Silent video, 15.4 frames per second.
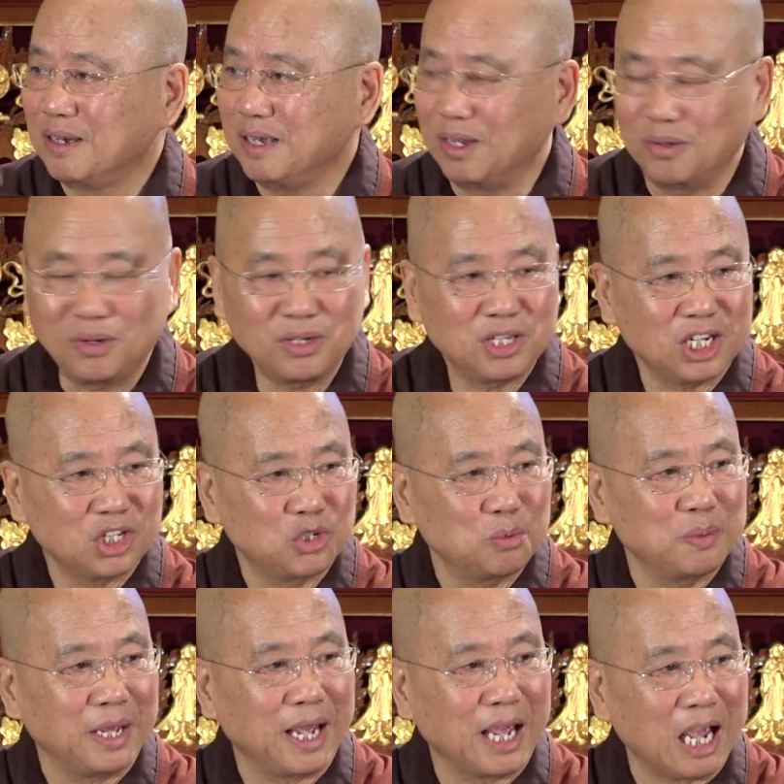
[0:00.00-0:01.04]
In order just
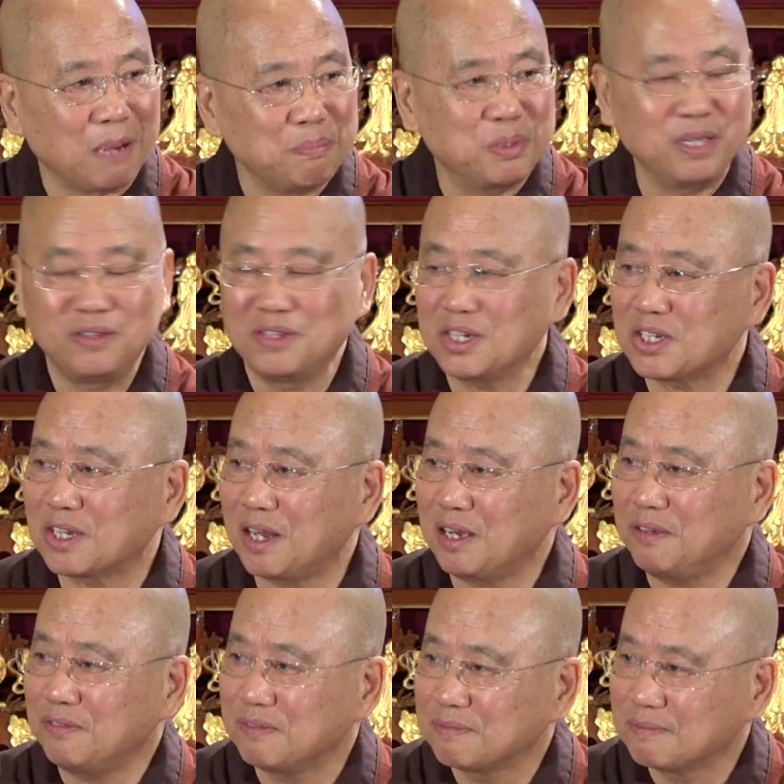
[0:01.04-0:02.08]
to be happy in this
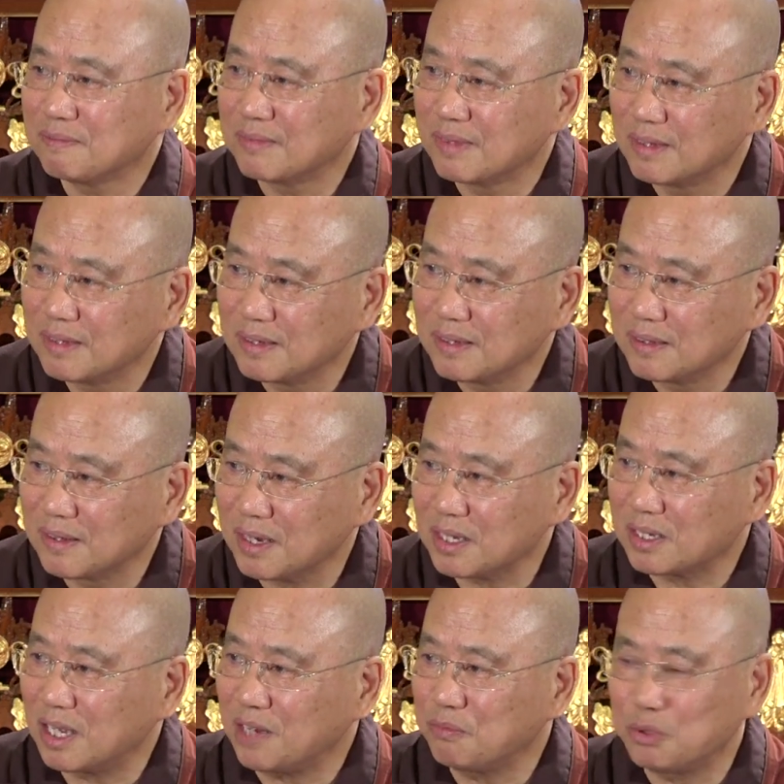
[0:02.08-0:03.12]
life?
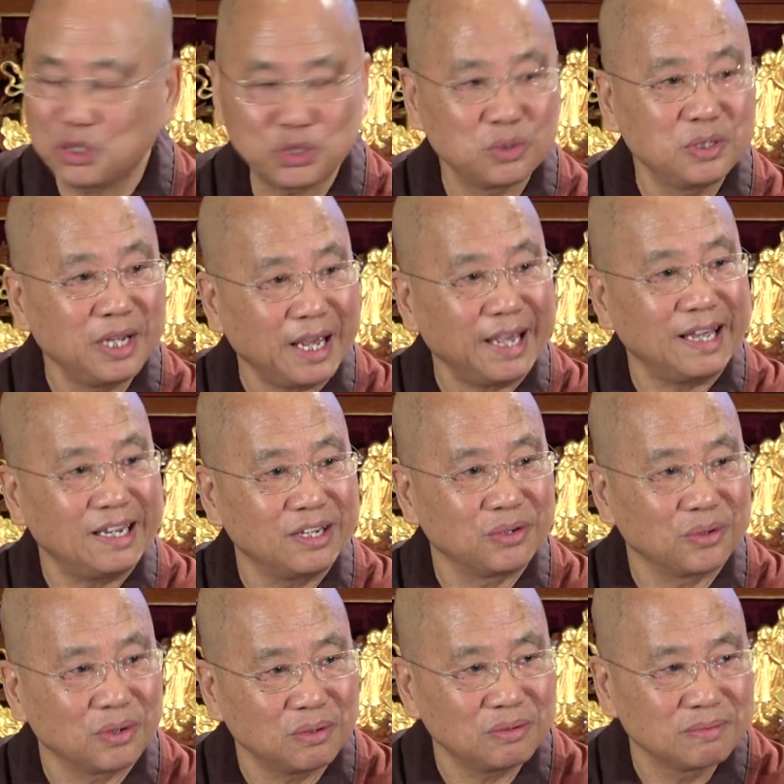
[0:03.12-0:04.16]
This life will soon
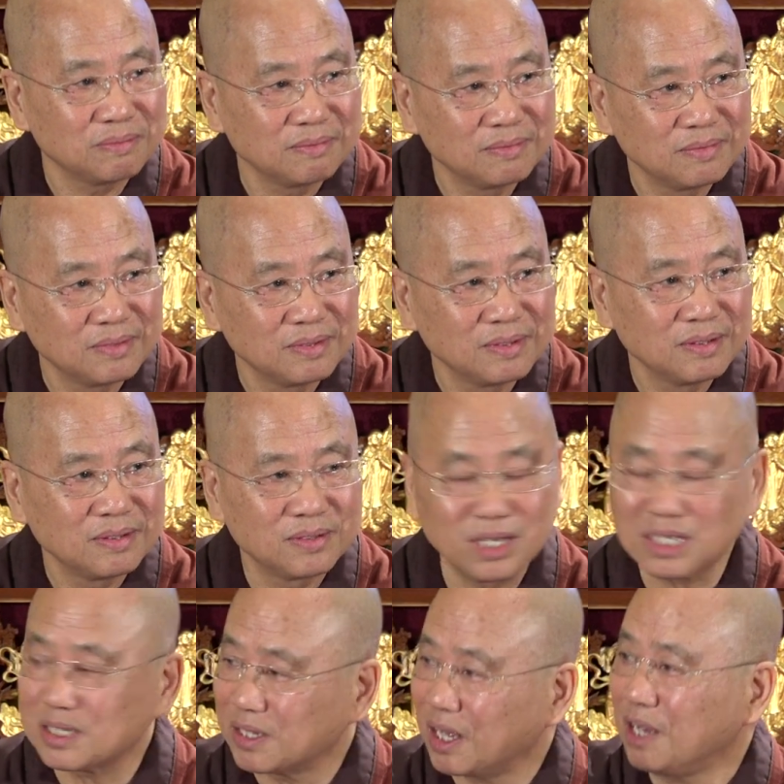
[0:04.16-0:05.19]
end, you know.
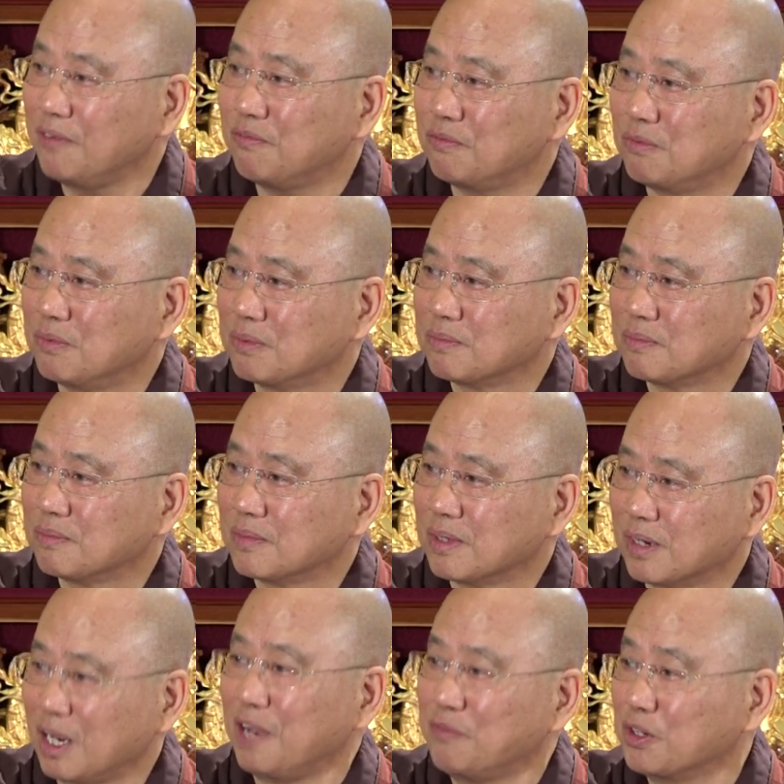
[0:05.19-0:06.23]
This life
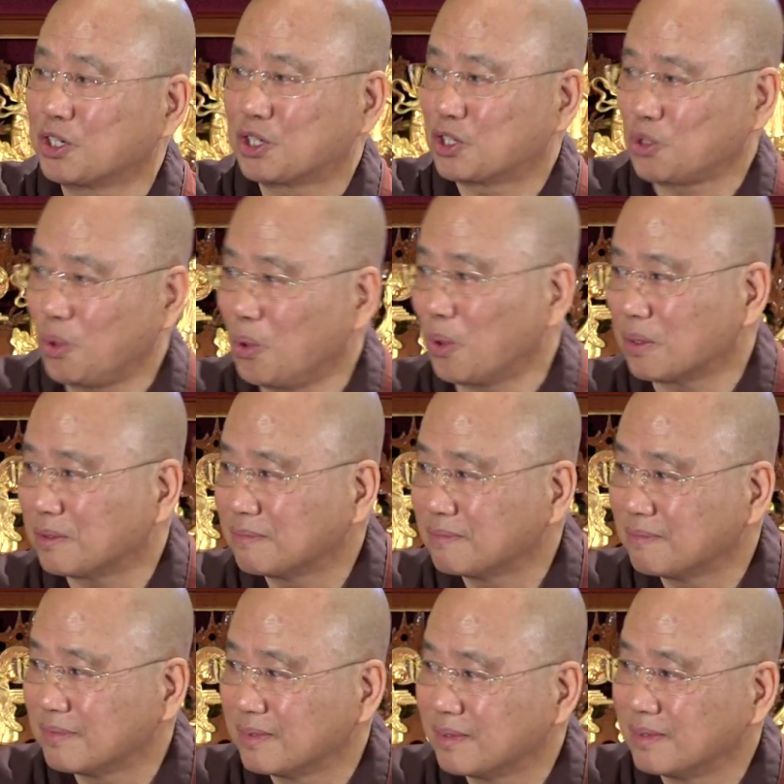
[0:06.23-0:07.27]
is short.
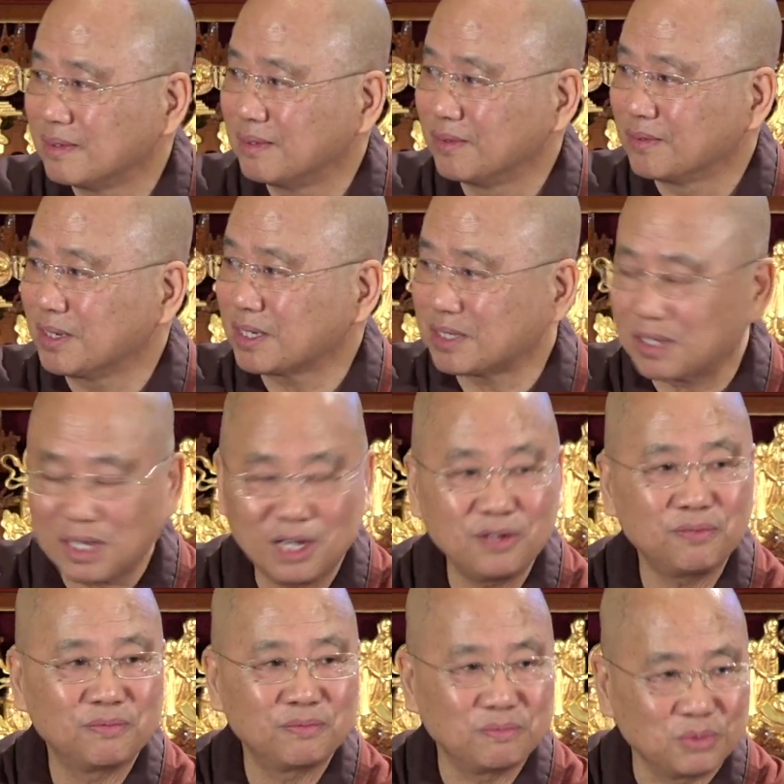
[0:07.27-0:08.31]
This
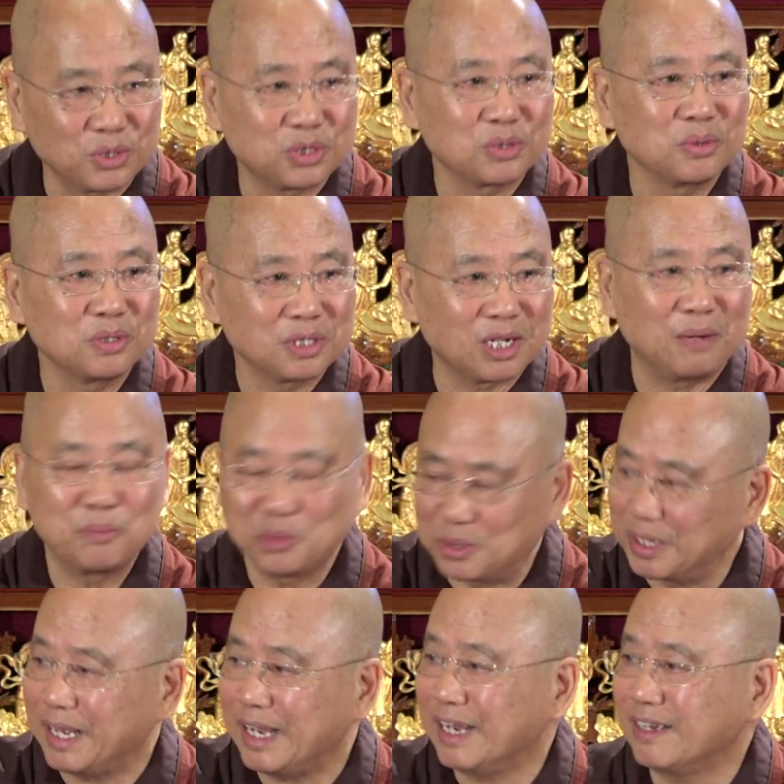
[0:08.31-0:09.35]
life will soon come to
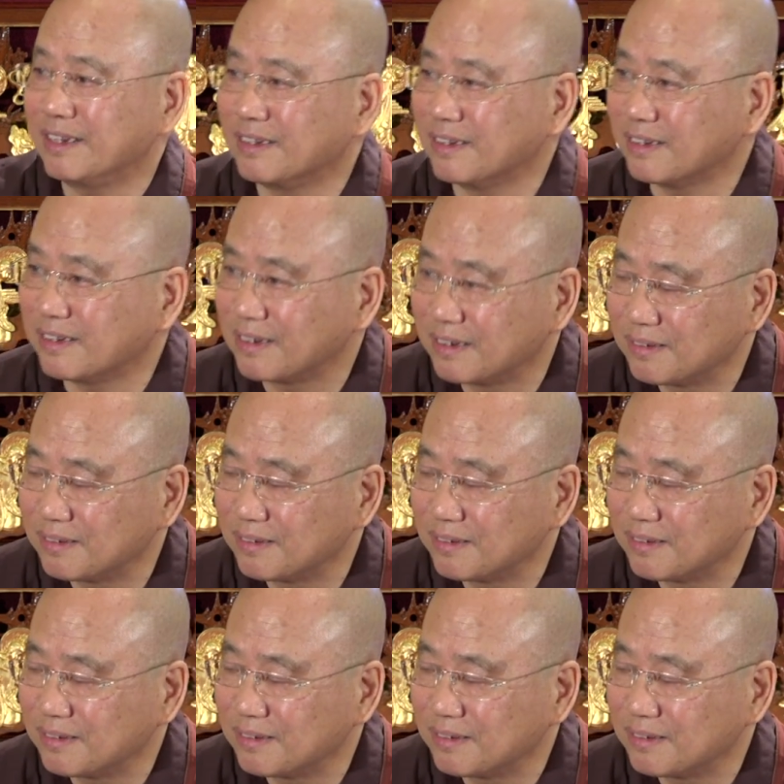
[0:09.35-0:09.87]
an end.